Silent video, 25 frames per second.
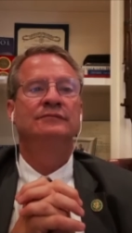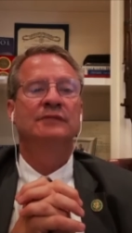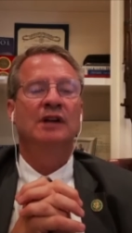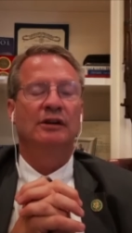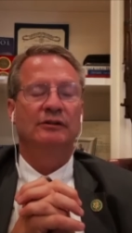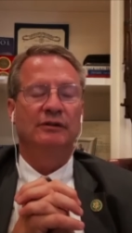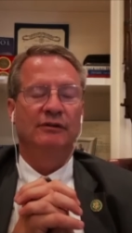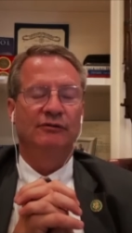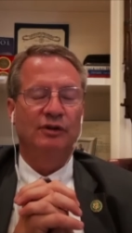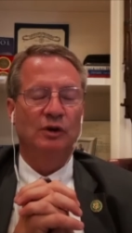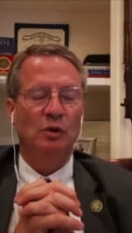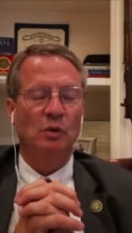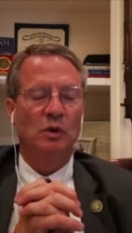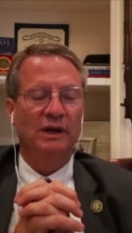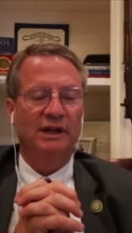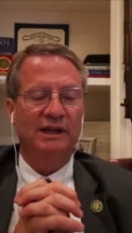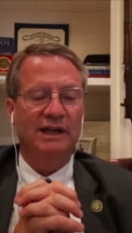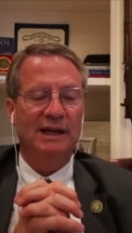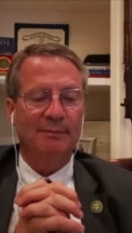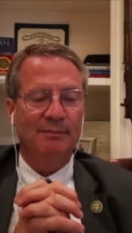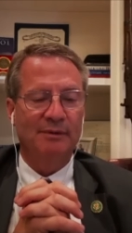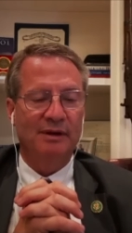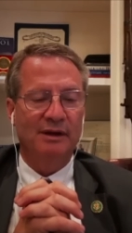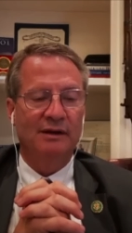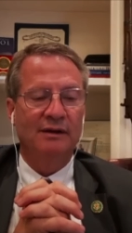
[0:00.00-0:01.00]
Because if you want to
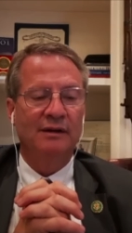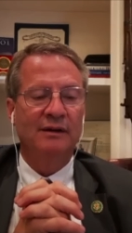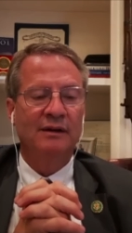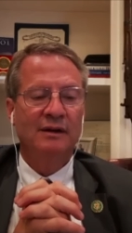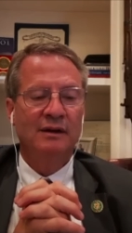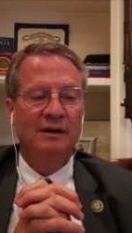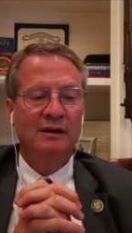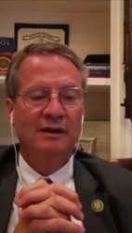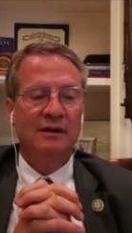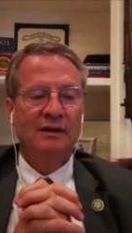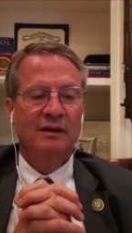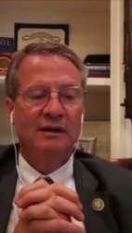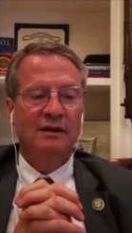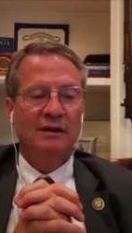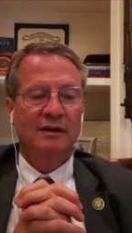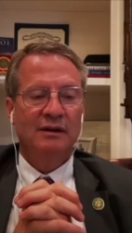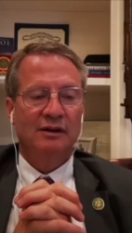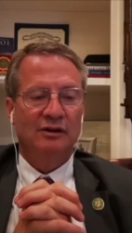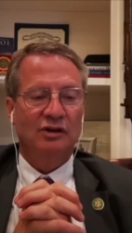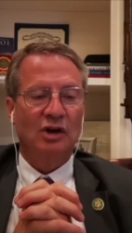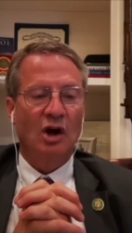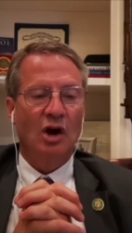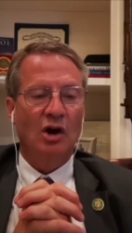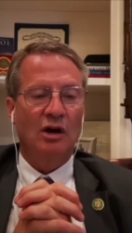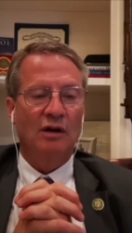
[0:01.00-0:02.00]
keep the
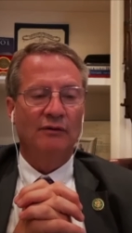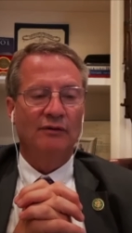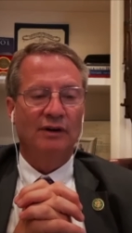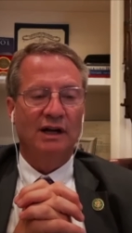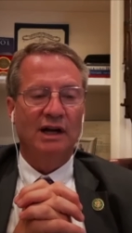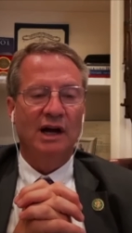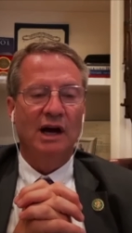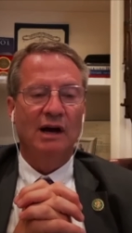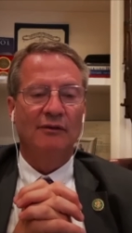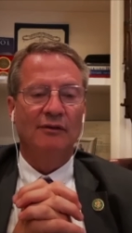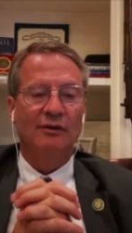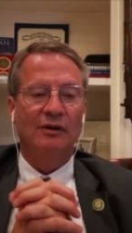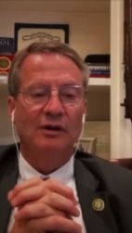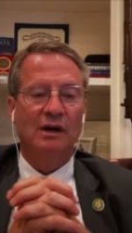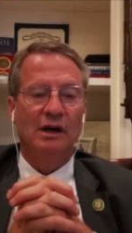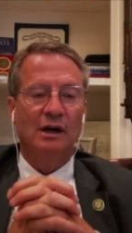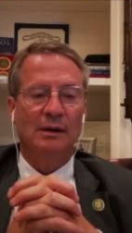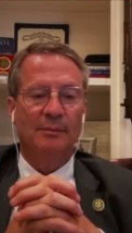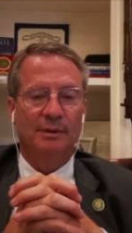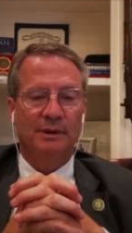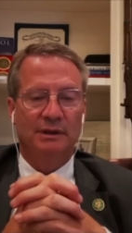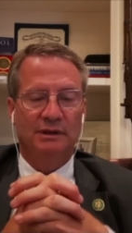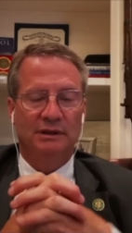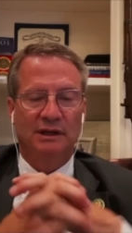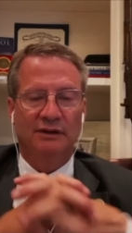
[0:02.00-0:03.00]
the talk of a
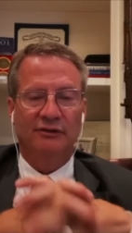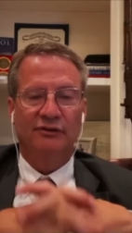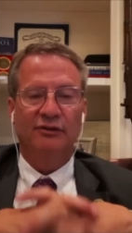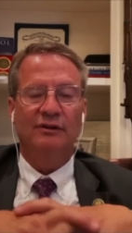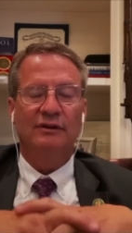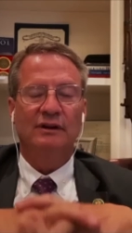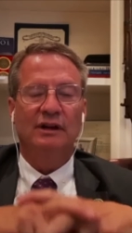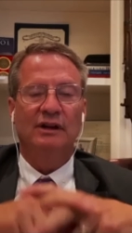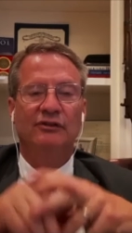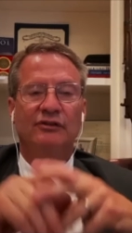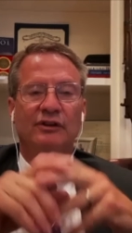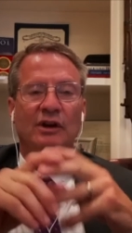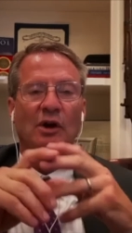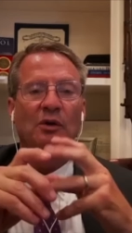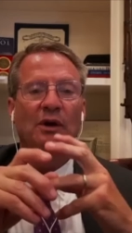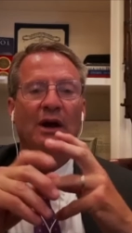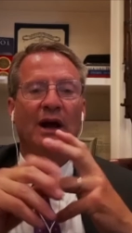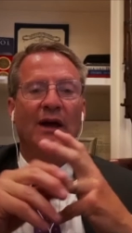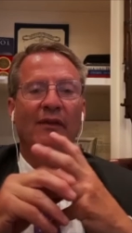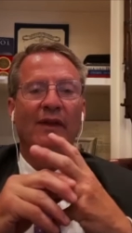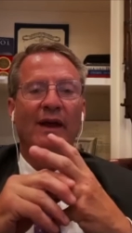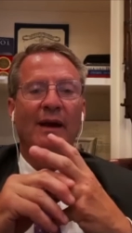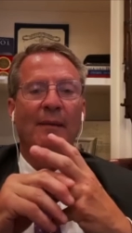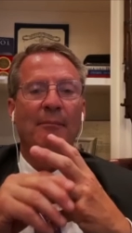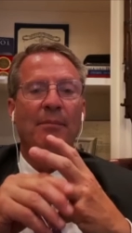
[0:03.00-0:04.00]
cover-up. Let's go
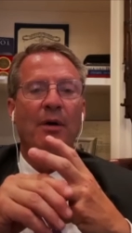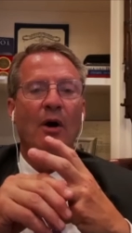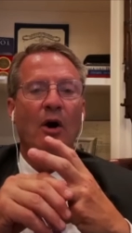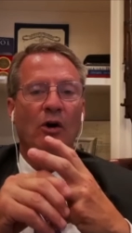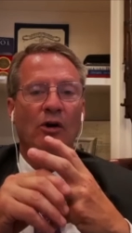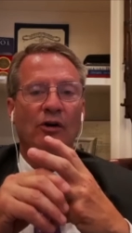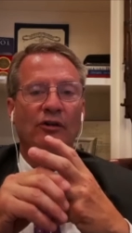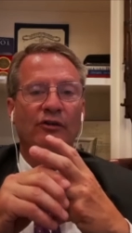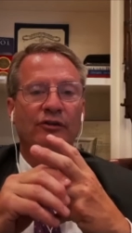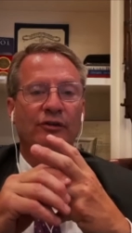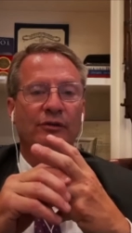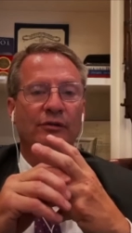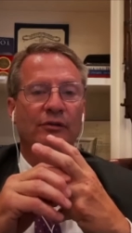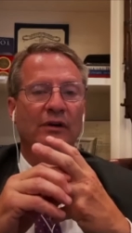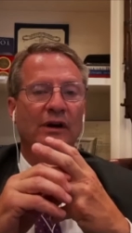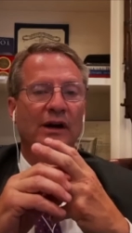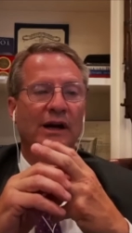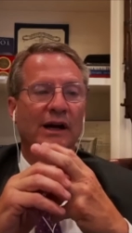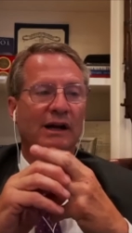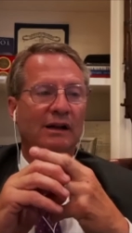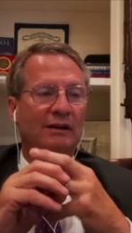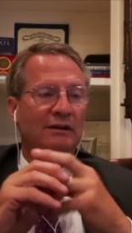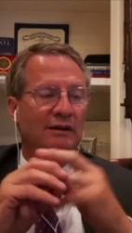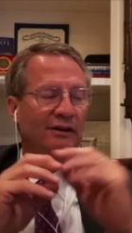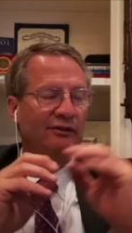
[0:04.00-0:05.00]
down that partisan
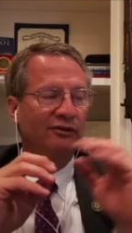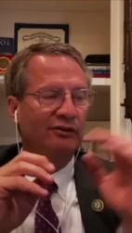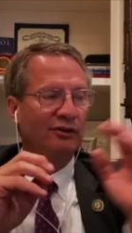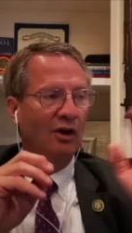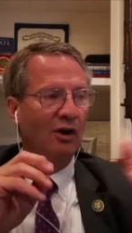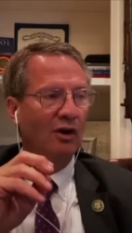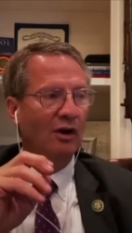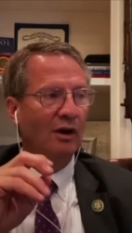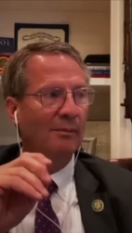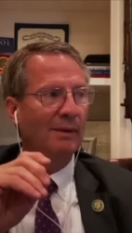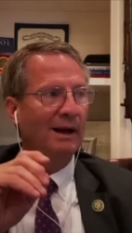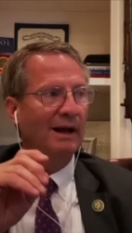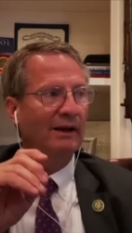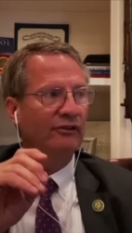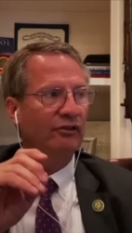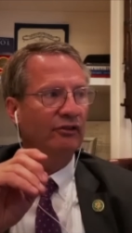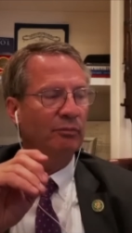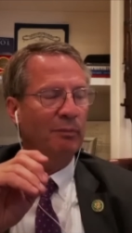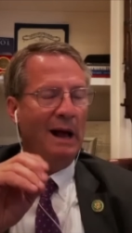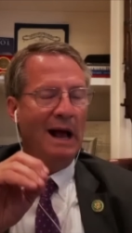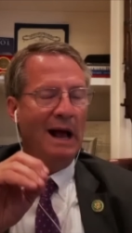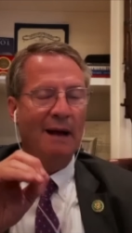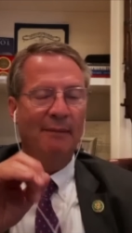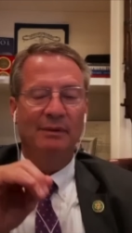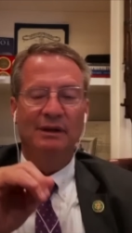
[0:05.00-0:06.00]
route. Let's talk about
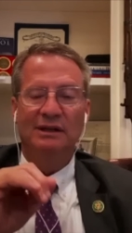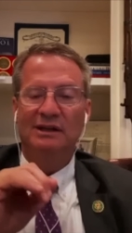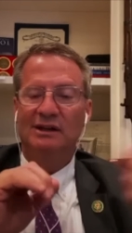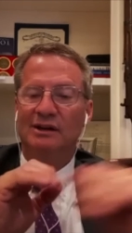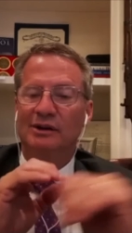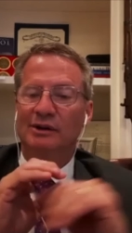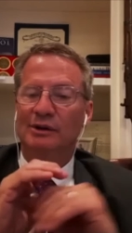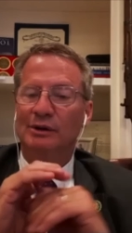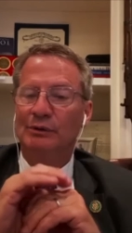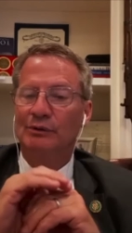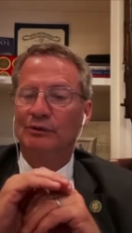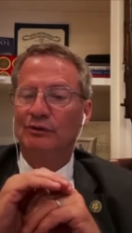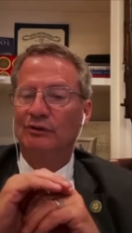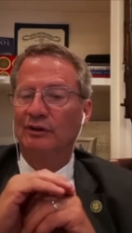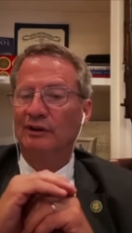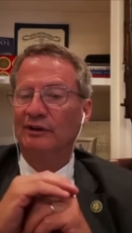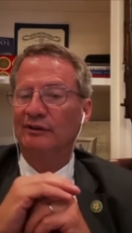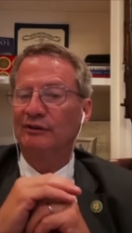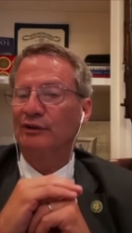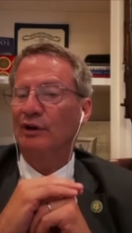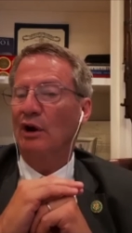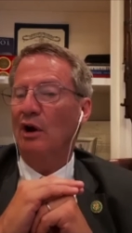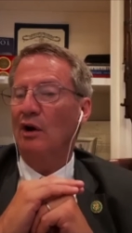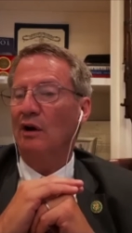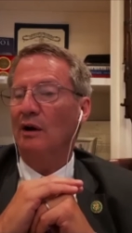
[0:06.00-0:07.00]
spy balloons.
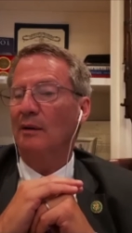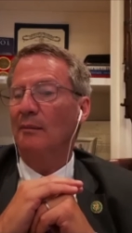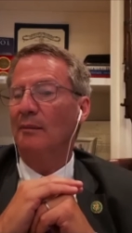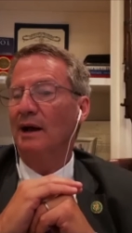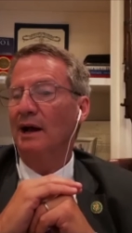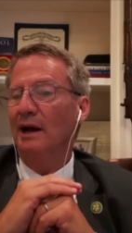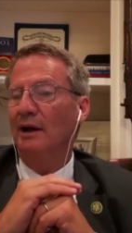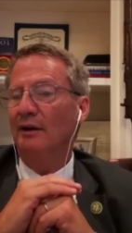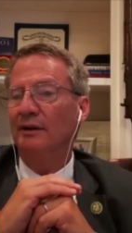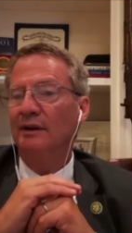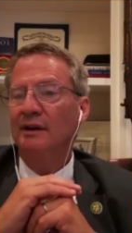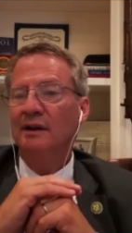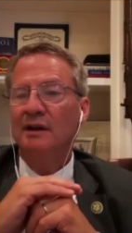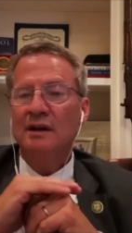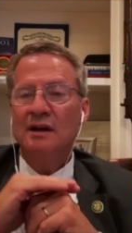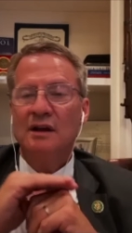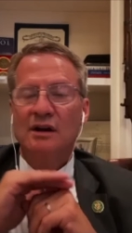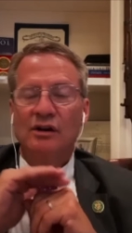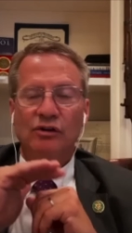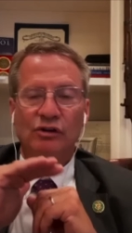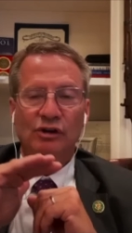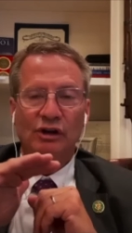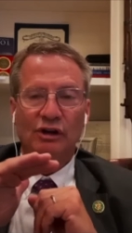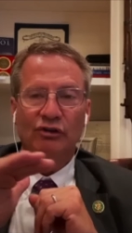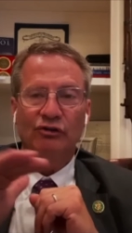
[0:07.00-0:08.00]
Let's talk about
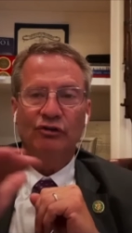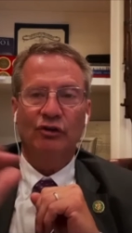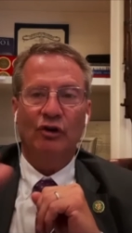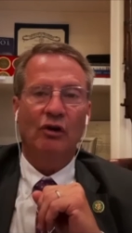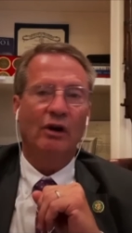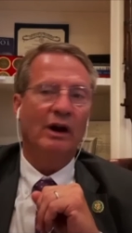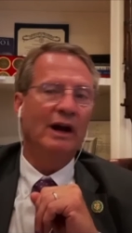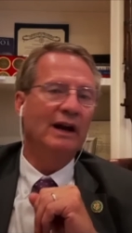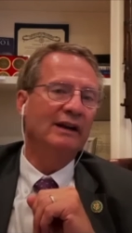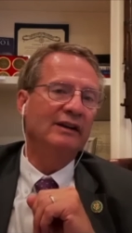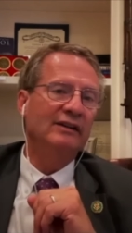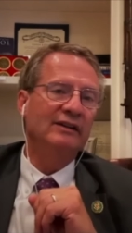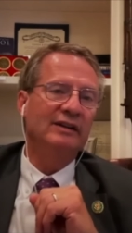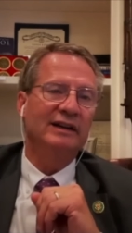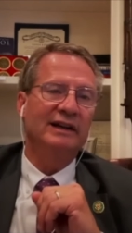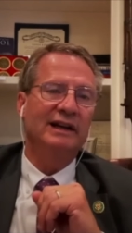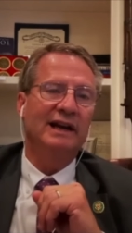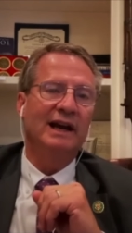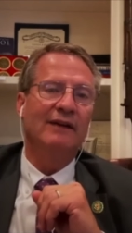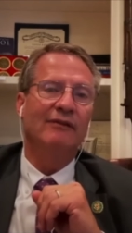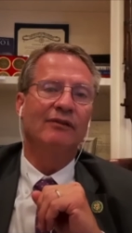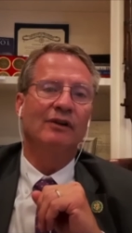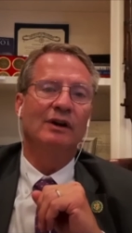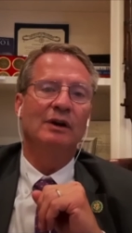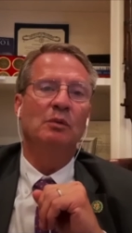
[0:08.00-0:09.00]

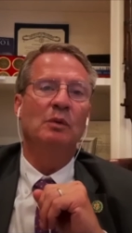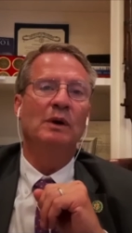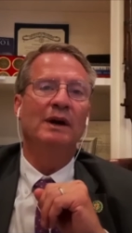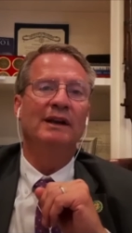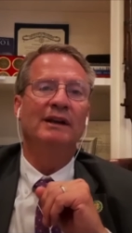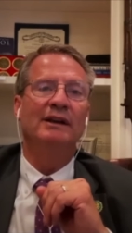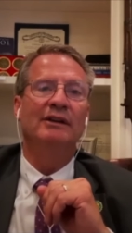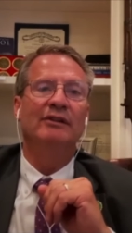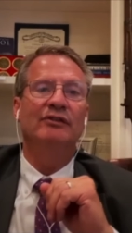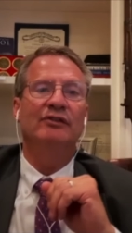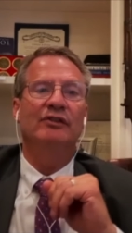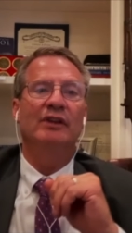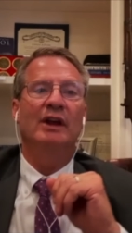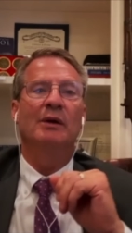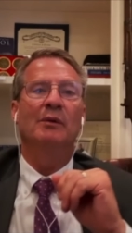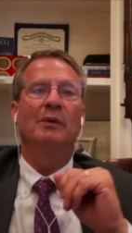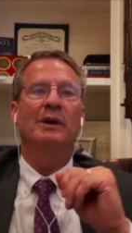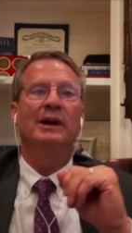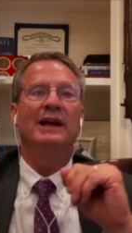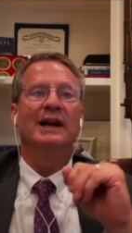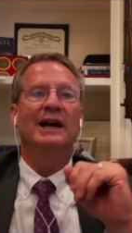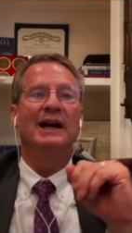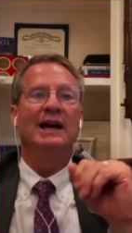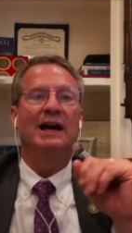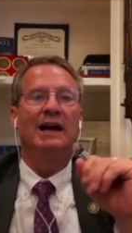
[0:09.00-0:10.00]
discrediting every witness that
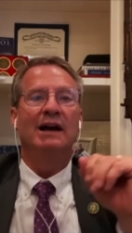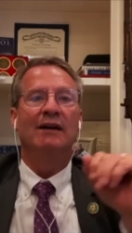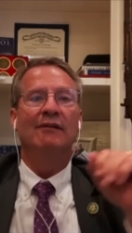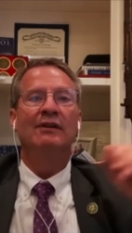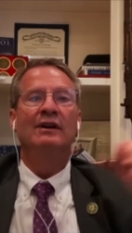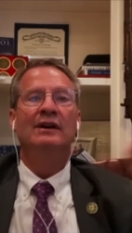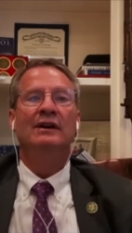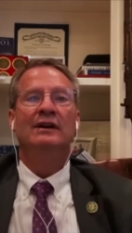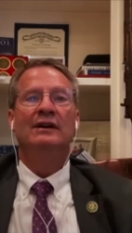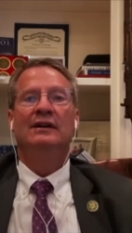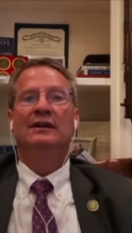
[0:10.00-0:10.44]
we have